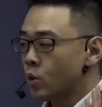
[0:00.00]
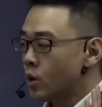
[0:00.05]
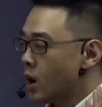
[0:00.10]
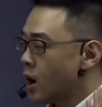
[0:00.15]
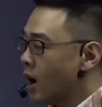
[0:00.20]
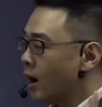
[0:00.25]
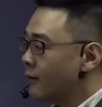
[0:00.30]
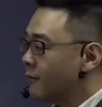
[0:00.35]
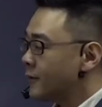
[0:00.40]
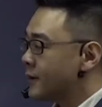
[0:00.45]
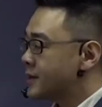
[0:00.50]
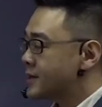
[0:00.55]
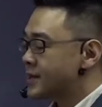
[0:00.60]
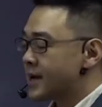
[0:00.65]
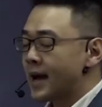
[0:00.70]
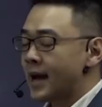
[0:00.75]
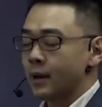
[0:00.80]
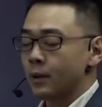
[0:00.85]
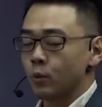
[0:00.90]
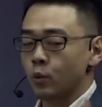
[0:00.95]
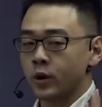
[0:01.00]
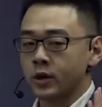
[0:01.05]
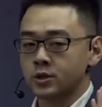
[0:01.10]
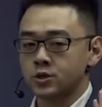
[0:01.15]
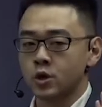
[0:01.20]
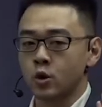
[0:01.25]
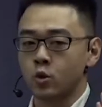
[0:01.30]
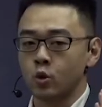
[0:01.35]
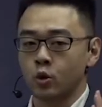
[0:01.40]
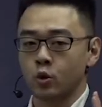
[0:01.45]
Oftentimes, we're
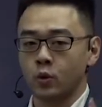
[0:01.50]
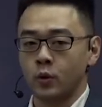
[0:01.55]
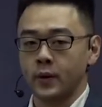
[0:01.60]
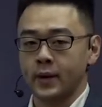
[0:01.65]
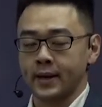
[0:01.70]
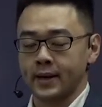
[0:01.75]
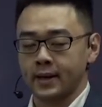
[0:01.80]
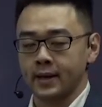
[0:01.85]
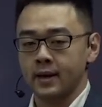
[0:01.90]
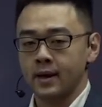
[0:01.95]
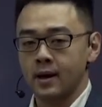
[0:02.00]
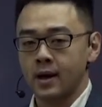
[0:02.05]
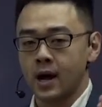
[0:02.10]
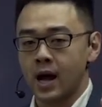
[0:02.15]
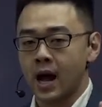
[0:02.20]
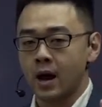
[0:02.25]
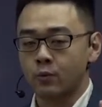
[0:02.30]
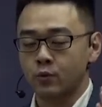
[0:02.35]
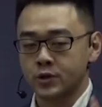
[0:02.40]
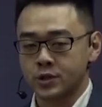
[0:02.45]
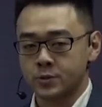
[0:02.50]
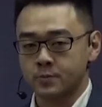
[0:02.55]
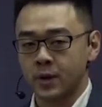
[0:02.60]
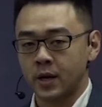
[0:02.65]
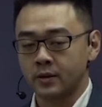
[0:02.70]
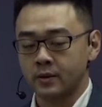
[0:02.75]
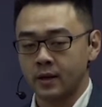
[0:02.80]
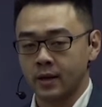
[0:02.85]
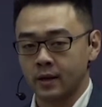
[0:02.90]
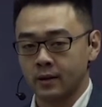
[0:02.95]
so quick on
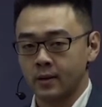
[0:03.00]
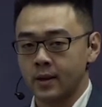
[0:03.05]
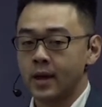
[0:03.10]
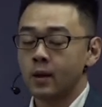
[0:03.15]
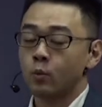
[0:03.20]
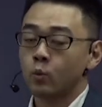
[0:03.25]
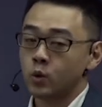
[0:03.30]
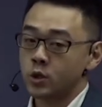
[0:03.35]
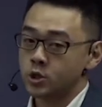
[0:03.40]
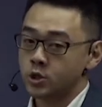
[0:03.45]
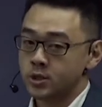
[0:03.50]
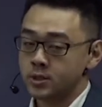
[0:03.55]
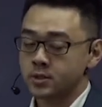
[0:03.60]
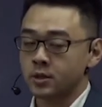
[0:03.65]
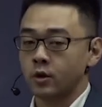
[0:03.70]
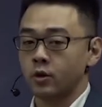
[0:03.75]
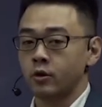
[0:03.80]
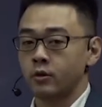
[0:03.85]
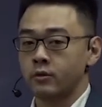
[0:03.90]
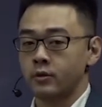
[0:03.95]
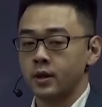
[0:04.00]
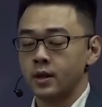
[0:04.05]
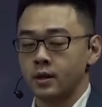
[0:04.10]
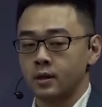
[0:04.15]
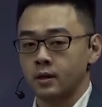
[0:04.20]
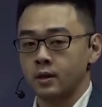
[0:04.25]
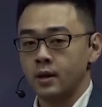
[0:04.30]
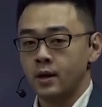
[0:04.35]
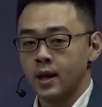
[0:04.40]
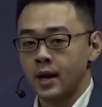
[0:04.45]
responding, and which is a good thing.
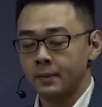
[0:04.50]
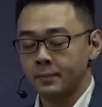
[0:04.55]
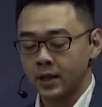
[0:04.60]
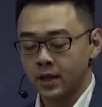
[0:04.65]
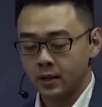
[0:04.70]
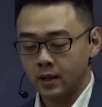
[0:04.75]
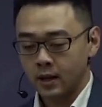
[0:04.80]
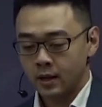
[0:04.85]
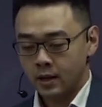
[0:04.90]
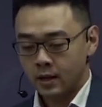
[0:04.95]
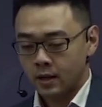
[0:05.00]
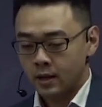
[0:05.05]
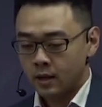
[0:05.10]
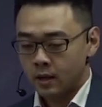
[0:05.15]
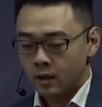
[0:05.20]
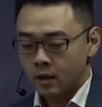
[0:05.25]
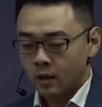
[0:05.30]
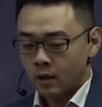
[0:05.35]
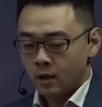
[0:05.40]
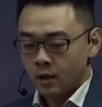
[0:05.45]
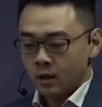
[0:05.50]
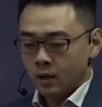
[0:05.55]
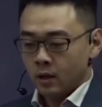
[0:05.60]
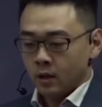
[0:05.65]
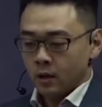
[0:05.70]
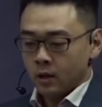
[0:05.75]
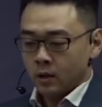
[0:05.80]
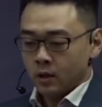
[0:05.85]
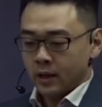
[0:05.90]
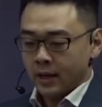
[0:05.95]
I mean,
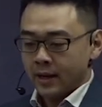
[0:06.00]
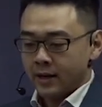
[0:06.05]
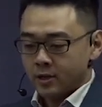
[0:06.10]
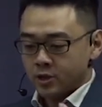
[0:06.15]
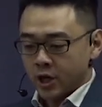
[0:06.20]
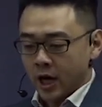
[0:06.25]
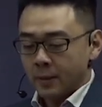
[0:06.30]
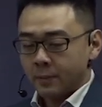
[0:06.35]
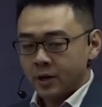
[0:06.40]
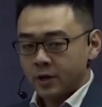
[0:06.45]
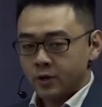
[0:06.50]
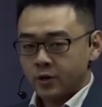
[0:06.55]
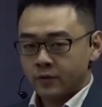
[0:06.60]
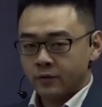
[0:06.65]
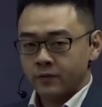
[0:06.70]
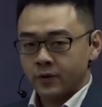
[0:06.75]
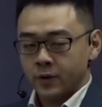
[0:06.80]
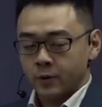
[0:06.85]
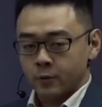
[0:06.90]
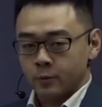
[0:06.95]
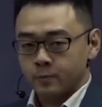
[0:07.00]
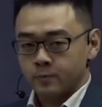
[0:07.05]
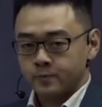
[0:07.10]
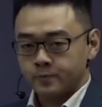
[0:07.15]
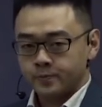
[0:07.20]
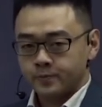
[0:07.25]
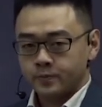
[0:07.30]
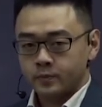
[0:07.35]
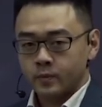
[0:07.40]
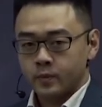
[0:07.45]
in a job interview,
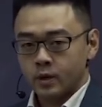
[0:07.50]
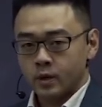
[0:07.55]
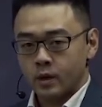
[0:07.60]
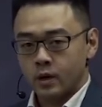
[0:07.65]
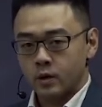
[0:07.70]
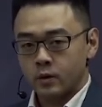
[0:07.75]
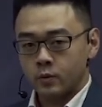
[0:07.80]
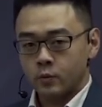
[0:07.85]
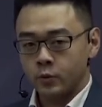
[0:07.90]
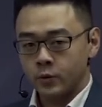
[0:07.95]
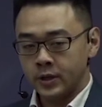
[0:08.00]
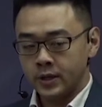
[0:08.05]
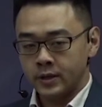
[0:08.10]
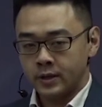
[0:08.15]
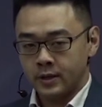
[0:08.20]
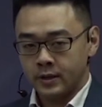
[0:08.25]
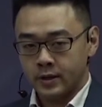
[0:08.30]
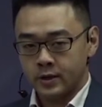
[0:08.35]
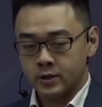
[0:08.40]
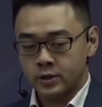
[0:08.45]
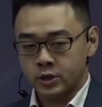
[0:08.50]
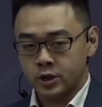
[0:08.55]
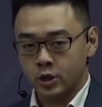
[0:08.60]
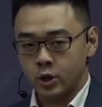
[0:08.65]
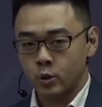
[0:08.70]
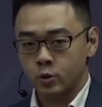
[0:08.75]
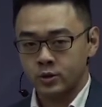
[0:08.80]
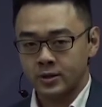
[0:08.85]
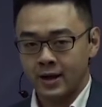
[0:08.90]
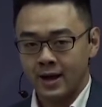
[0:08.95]
really, there's
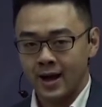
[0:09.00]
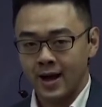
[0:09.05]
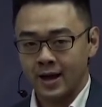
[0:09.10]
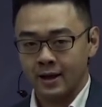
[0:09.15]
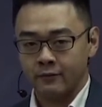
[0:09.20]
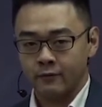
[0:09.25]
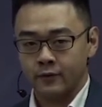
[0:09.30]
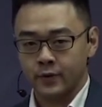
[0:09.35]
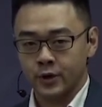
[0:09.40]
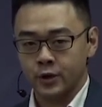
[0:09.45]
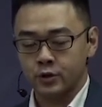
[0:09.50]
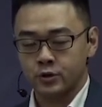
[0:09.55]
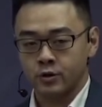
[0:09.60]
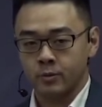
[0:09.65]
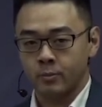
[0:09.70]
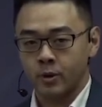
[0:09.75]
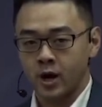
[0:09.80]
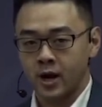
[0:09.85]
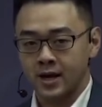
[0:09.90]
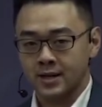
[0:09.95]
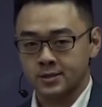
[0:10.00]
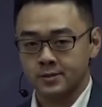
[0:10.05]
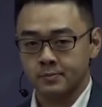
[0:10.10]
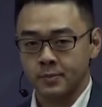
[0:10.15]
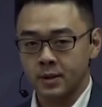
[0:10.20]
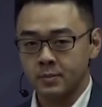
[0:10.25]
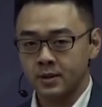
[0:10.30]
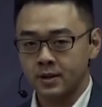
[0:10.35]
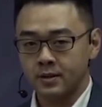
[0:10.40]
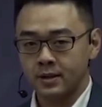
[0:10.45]
no time for you to pause.
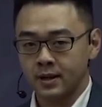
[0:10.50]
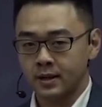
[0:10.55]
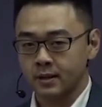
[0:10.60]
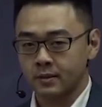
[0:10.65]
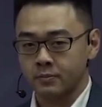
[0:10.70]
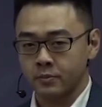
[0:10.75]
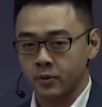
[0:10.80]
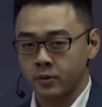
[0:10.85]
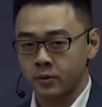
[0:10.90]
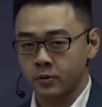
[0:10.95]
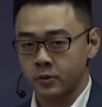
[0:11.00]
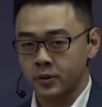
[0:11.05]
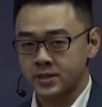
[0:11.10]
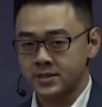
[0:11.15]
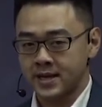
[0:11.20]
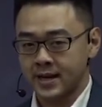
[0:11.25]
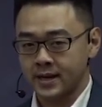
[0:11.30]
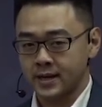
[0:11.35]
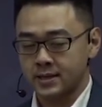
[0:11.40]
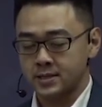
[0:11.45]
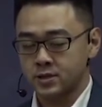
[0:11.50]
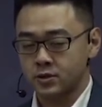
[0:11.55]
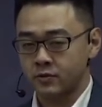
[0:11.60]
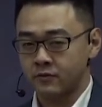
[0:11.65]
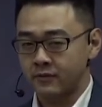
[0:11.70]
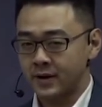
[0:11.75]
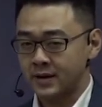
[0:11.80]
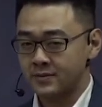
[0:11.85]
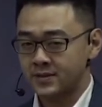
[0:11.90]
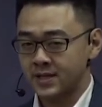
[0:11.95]
Maybe like 3 seconds to
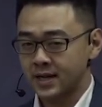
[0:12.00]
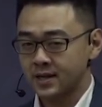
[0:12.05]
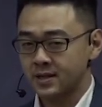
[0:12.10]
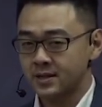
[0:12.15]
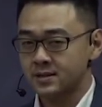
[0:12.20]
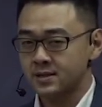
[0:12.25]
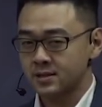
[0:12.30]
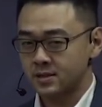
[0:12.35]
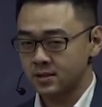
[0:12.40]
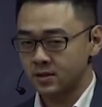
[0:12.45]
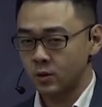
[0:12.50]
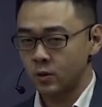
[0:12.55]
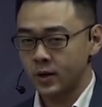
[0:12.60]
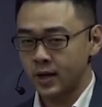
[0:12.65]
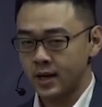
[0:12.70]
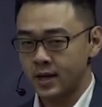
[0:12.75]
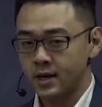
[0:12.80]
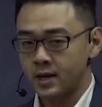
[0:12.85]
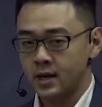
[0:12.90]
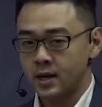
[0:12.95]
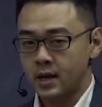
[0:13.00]
5 seconds is okay,